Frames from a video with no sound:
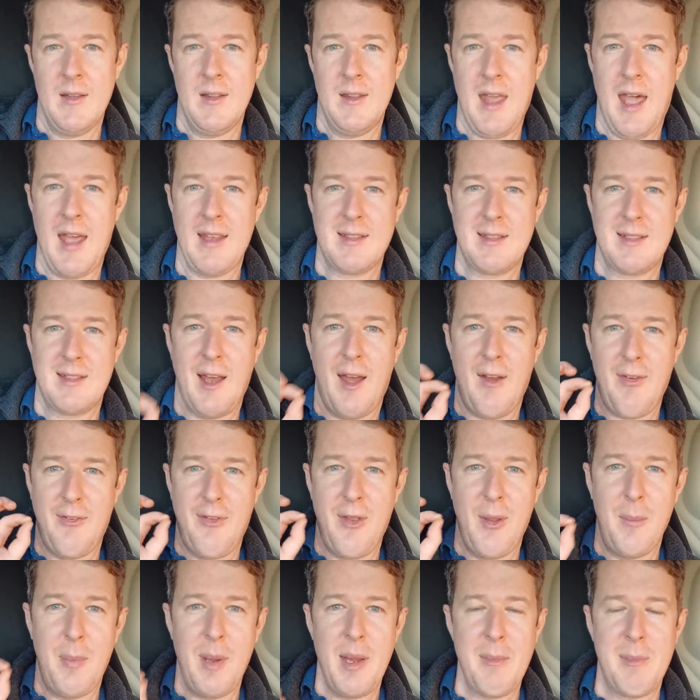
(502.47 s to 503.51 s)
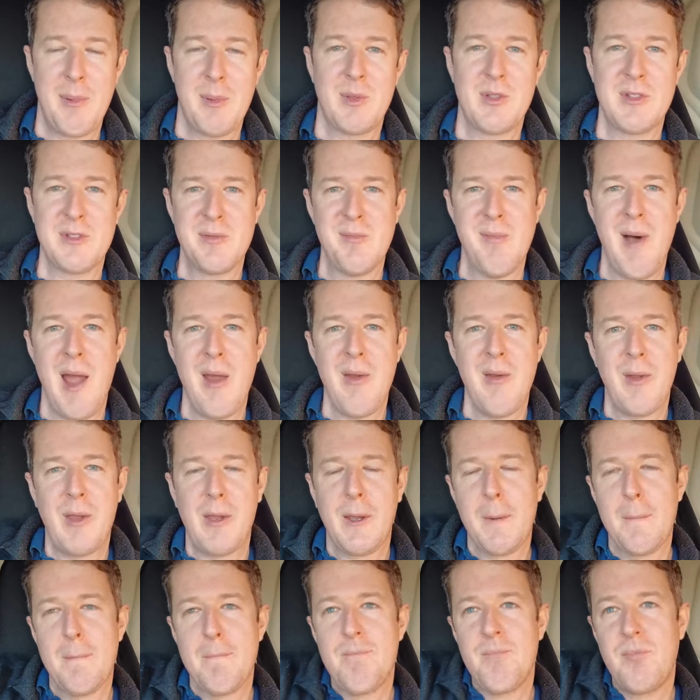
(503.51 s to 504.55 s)
that stuff that people
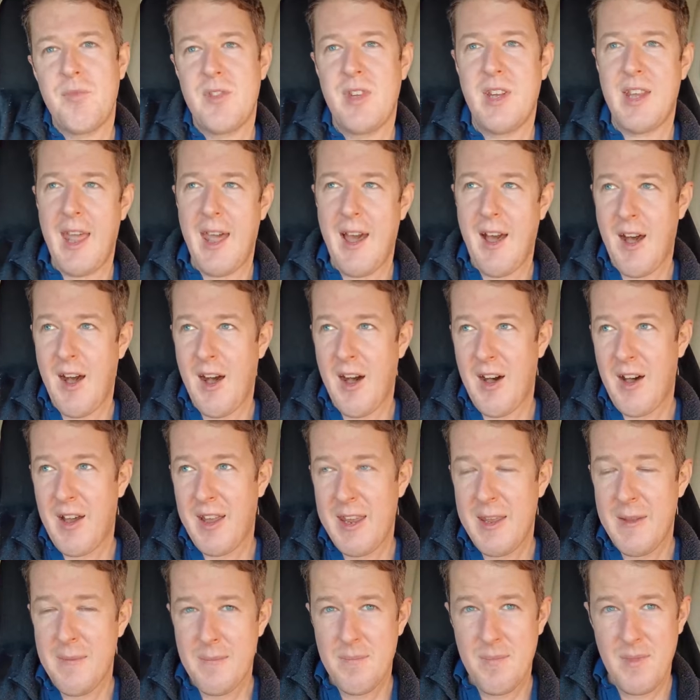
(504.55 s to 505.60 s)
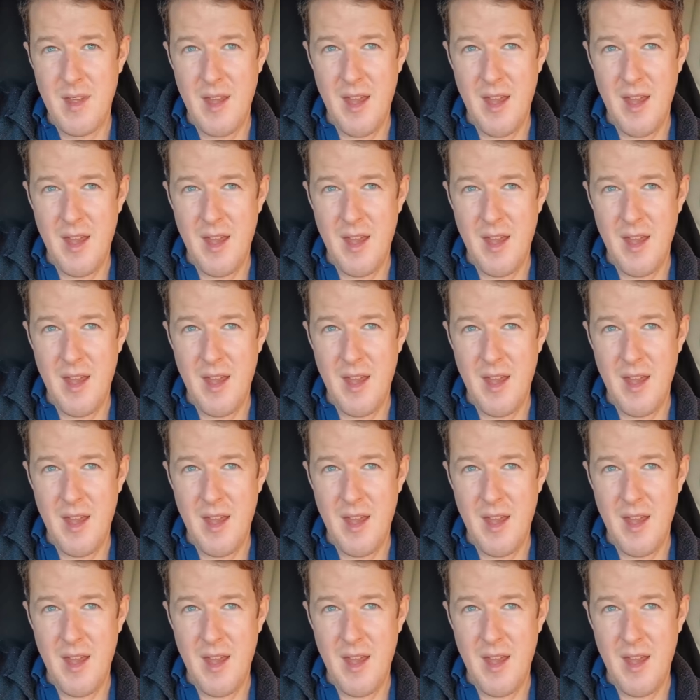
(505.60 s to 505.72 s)
smoke to get high.